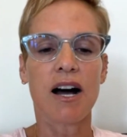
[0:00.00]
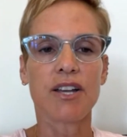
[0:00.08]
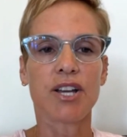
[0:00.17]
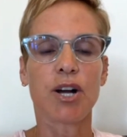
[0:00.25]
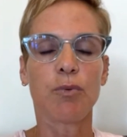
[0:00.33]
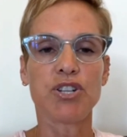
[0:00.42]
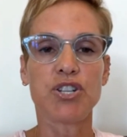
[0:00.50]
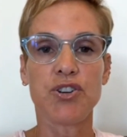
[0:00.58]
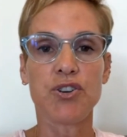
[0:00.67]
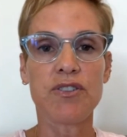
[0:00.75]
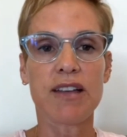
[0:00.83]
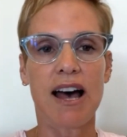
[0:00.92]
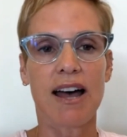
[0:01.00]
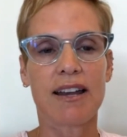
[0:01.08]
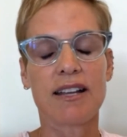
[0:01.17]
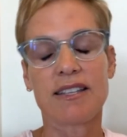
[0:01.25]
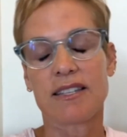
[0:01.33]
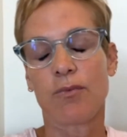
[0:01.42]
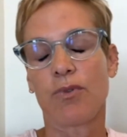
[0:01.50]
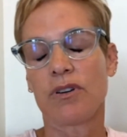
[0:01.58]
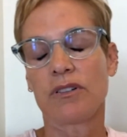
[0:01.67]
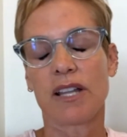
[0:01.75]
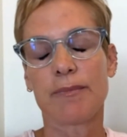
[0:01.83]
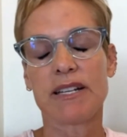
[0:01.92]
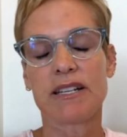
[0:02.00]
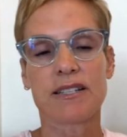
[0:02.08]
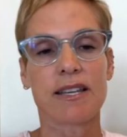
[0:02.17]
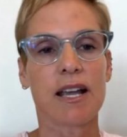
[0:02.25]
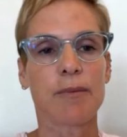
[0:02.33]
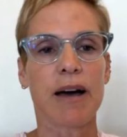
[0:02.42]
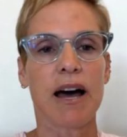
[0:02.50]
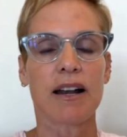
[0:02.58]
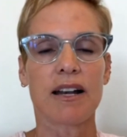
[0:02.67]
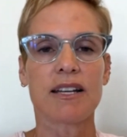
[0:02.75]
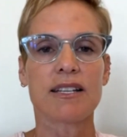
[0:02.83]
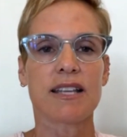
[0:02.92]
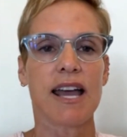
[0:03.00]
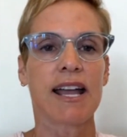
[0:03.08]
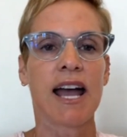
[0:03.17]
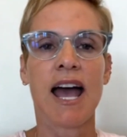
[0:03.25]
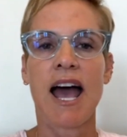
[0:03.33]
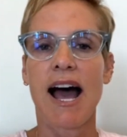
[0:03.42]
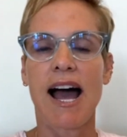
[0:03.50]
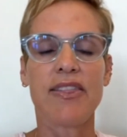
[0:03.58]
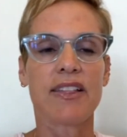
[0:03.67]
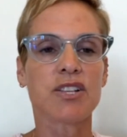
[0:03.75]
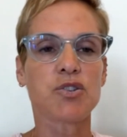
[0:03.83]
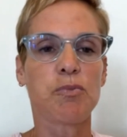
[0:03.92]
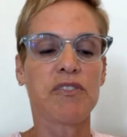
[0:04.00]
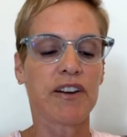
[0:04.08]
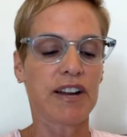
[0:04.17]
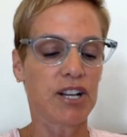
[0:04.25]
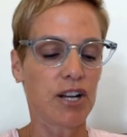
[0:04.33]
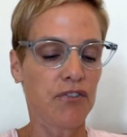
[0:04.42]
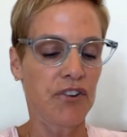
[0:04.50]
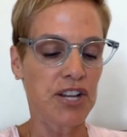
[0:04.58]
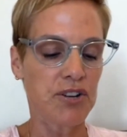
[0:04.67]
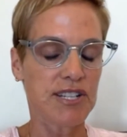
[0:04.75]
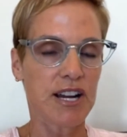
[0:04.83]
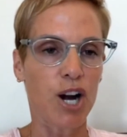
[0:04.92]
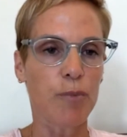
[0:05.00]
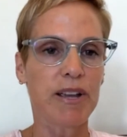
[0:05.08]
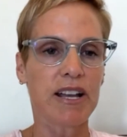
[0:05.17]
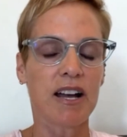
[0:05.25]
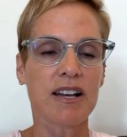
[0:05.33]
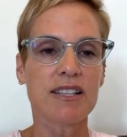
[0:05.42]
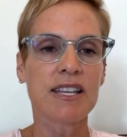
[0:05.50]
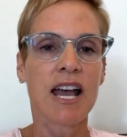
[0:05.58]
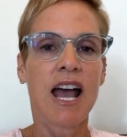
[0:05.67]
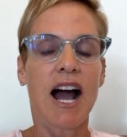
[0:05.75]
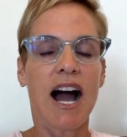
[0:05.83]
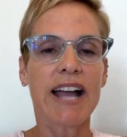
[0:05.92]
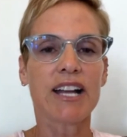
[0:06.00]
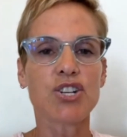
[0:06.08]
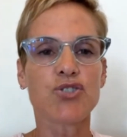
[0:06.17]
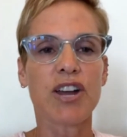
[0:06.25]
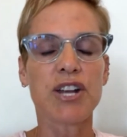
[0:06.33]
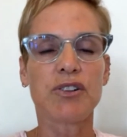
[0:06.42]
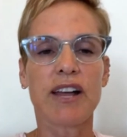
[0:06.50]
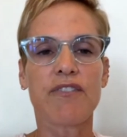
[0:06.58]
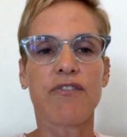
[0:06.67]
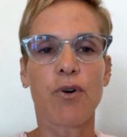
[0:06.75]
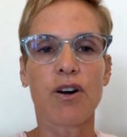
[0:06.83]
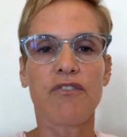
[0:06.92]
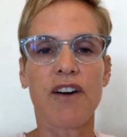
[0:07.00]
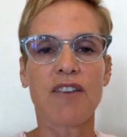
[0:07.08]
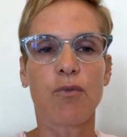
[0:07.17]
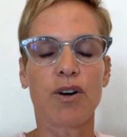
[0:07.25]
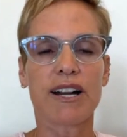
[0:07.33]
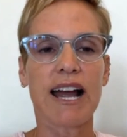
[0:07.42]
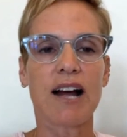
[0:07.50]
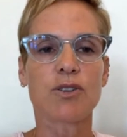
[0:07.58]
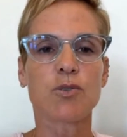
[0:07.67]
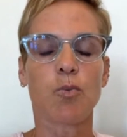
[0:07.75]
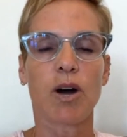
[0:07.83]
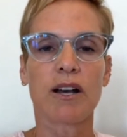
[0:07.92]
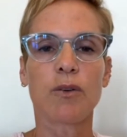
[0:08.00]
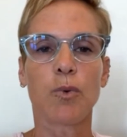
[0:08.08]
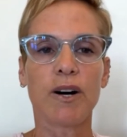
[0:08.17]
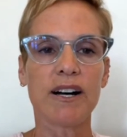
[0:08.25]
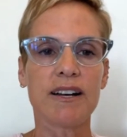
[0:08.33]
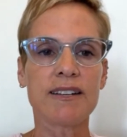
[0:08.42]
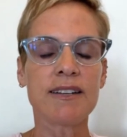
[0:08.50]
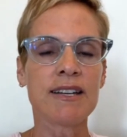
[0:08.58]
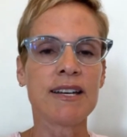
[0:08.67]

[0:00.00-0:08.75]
you know, would you do that? And I said, well, let me just think about it. And he's like, I think this would be very good for you, Dara, because I can train you like 4 or 5 workouts one-on-one,